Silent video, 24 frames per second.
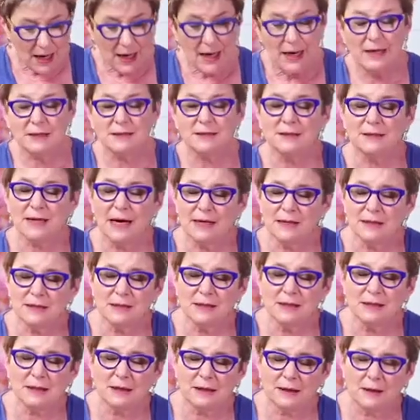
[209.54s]
It's nice
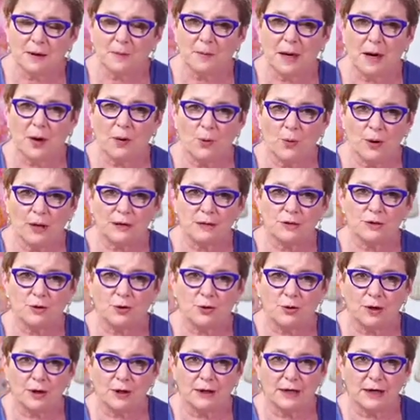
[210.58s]
to think about ways to
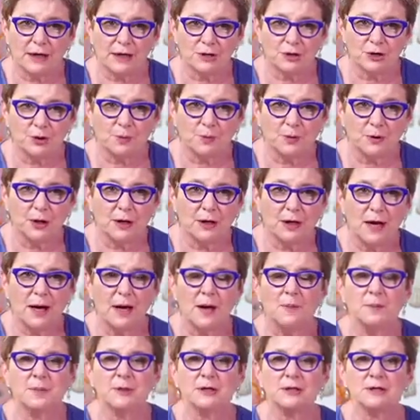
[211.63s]
organize your book
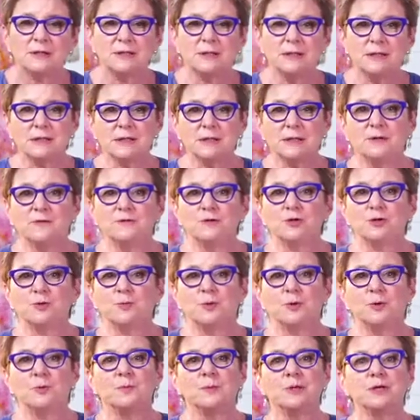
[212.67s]
because this gives you
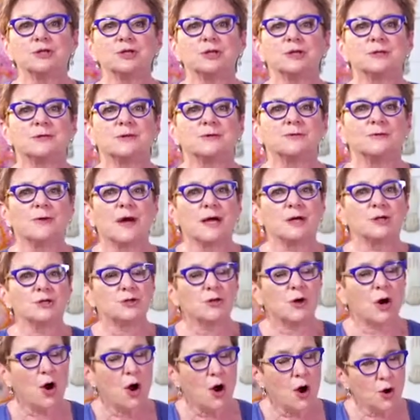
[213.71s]
permission to find
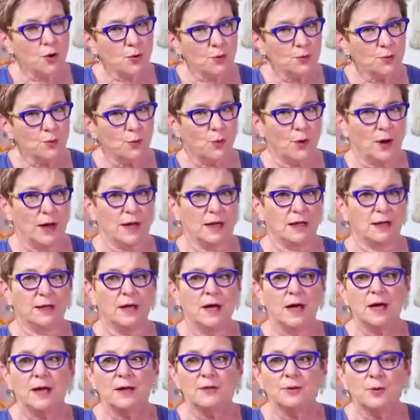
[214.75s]
your own way,
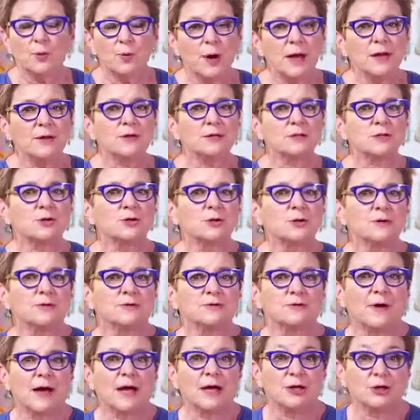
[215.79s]
the way that's going to
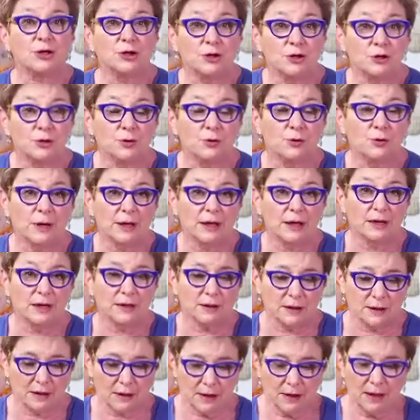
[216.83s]
invite you
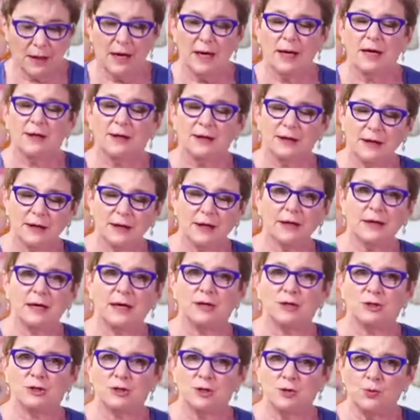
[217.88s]
in. Think
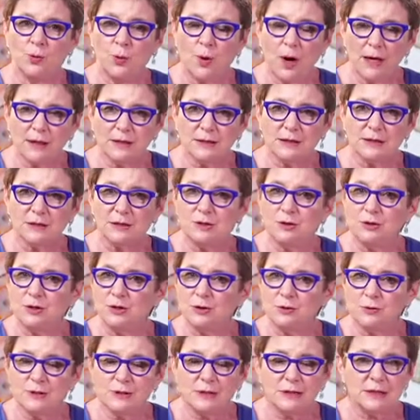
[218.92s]
again, do you want to
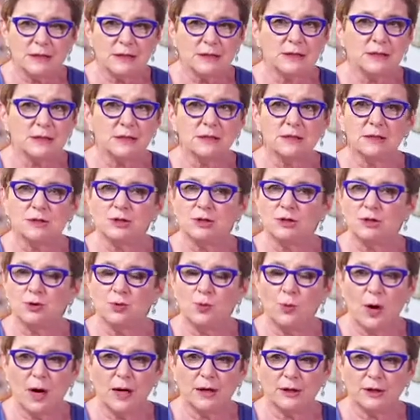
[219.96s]
use seasons? Do you
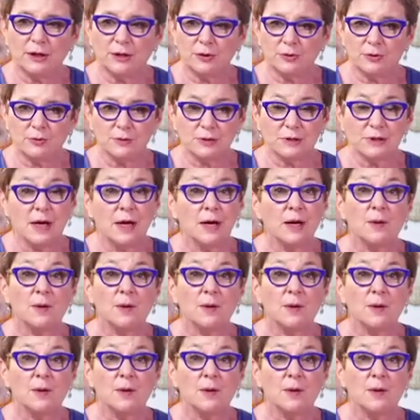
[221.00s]
want to use